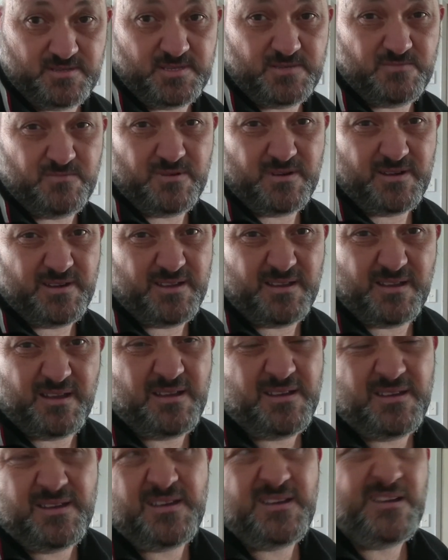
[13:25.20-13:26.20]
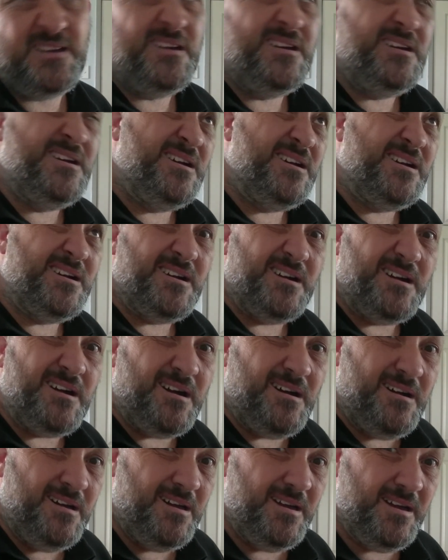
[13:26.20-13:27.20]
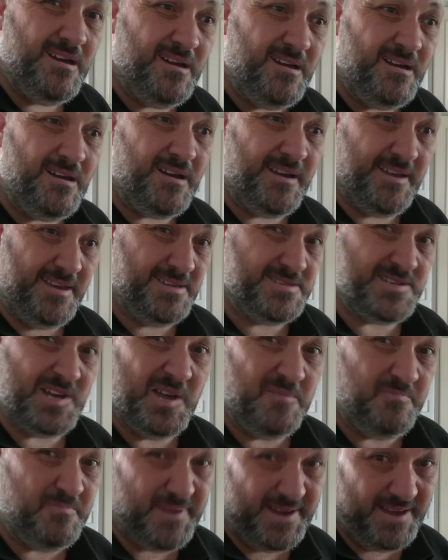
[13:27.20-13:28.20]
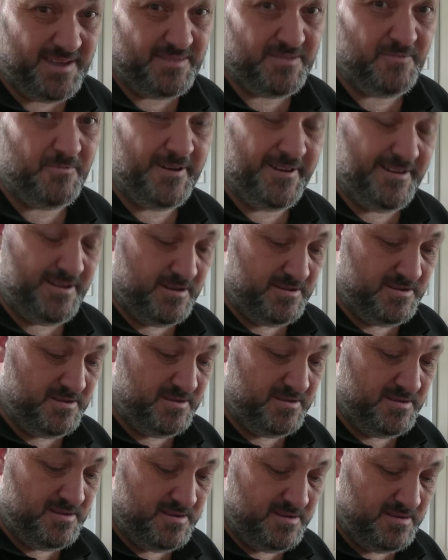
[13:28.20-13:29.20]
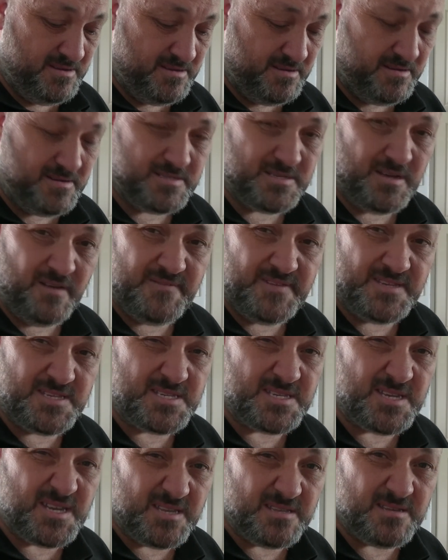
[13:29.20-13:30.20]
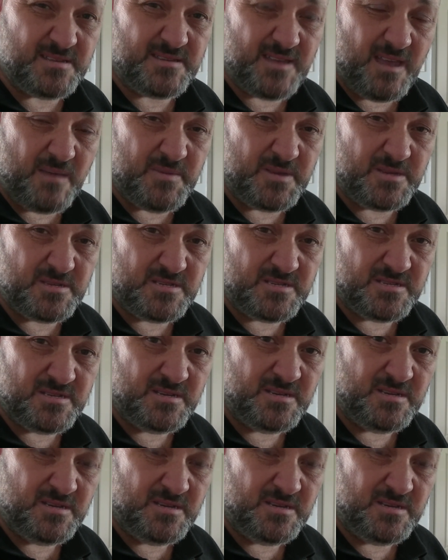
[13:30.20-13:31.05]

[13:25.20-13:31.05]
is why, you know, I guess I bait the way I do, because I've seen the damage.